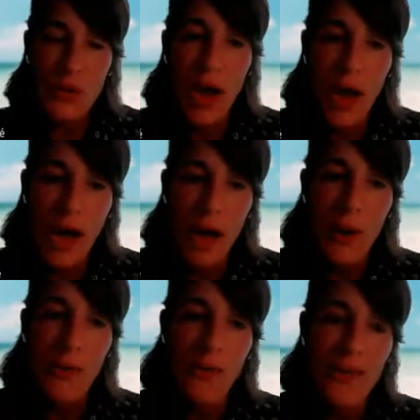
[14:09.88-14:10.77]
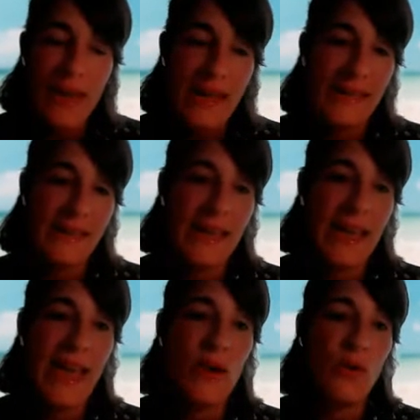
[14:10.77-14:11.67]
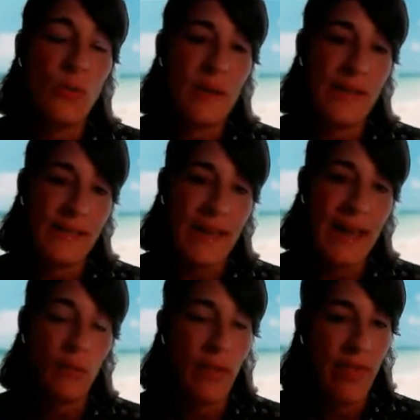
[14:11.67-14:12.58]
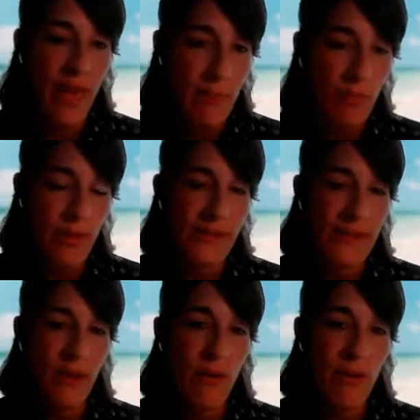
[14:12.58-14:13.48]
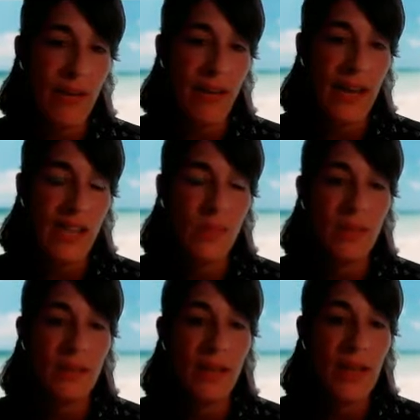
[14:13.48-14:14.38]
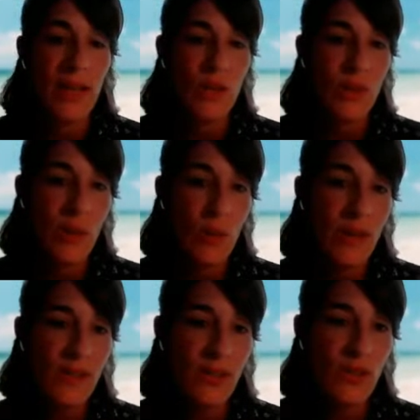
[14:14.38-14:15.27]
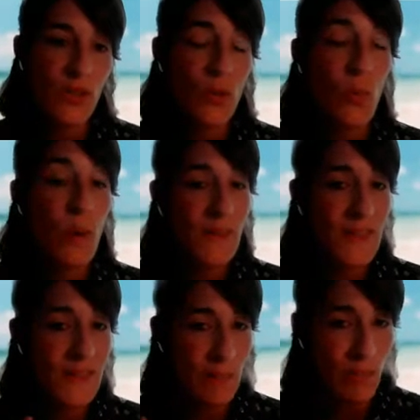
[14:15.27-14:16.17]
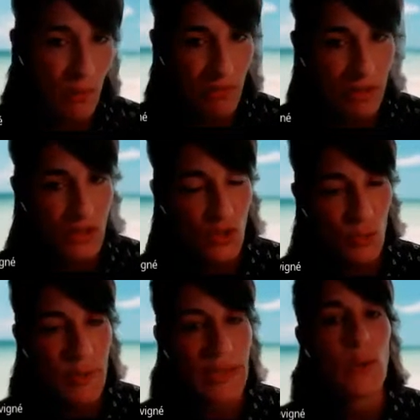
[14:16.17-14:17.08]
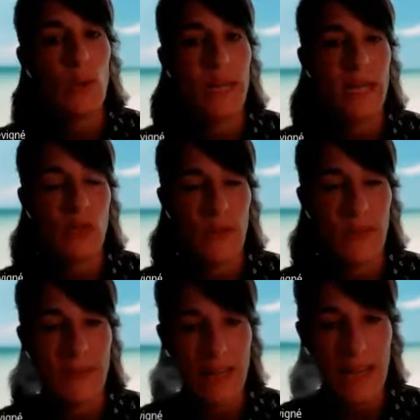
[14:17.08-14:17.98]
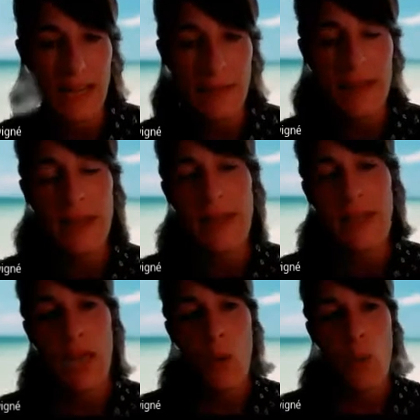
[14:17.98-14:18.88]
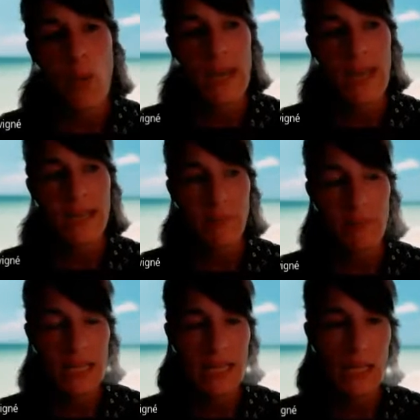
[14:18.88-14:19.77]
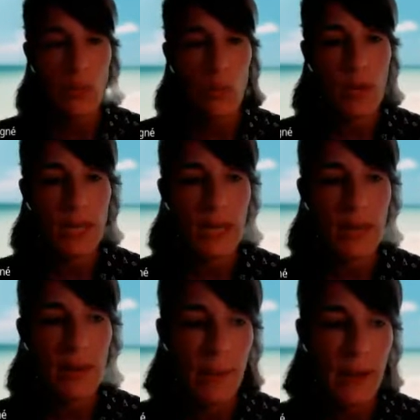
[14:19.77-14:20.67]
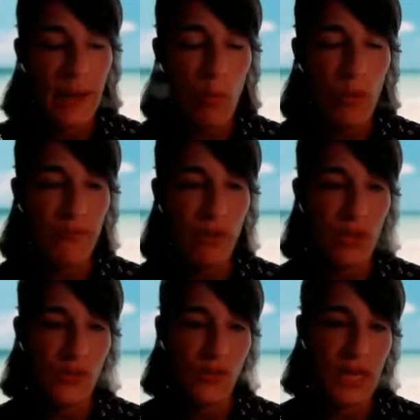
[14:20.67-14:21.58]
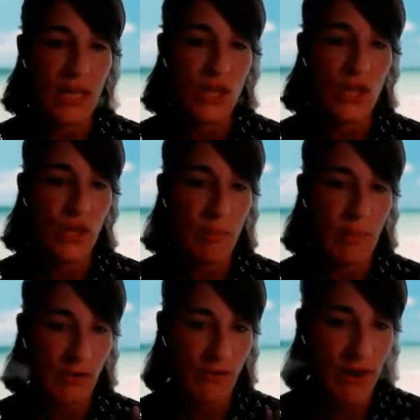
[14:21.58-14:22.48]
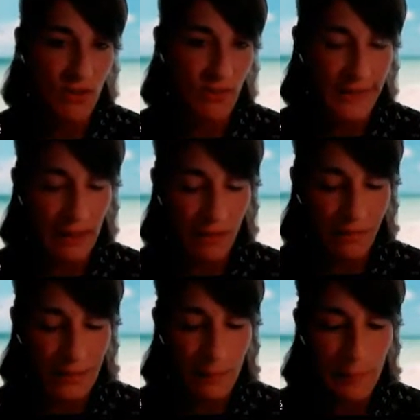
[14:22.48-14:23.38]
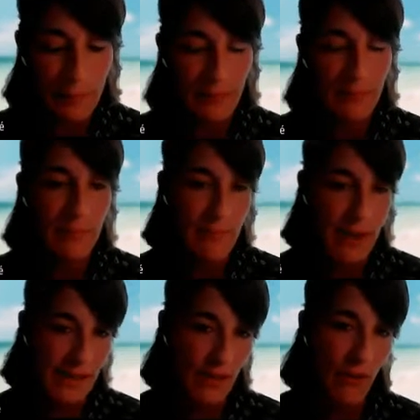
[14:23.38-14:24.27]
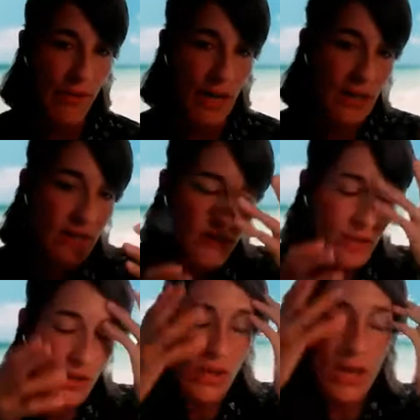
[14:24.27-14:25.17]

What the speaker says: how the LCA could be designed with them, with the stakeholder engagement, to the question to what system boundary should be included into the study. At the beginning, we were focused into the manufacturing only, but based on the interviews,